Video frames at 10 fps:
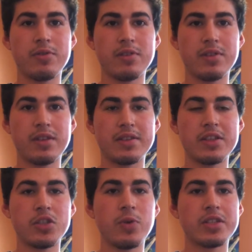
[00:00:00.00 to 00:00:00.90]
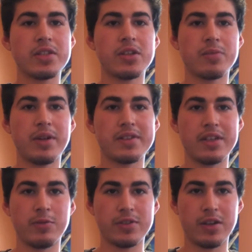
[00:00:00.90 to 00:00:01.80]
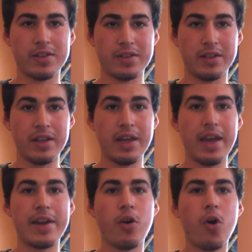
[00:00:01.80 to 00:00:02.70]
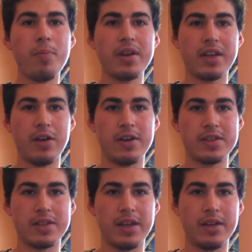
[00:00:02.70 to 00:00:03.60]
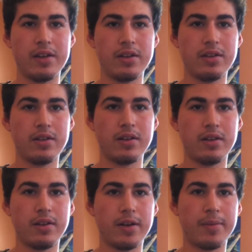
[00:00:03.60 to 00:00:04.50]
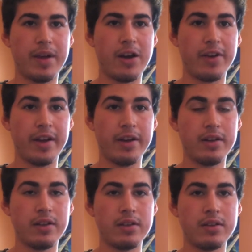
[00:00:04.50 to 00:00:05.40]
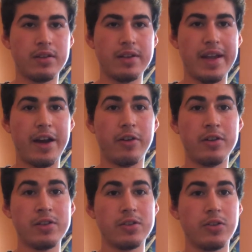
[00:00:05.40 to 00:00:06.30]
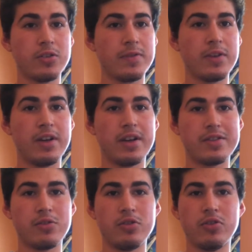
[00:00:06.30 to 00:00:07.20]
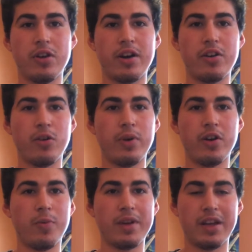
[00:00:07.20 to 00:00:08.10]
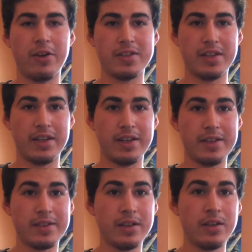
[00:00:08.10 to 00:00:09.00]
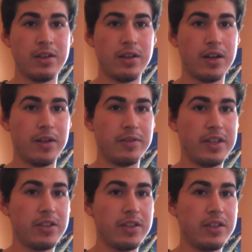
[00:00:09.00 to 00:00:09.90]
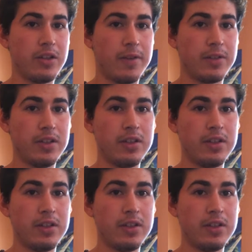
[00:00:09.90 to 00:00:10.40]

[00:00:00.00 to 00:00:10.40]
the situation took place in Wisconsin, an open carry state area. Now, to those of you guys who do not know what an open carry state is legally, lawfully,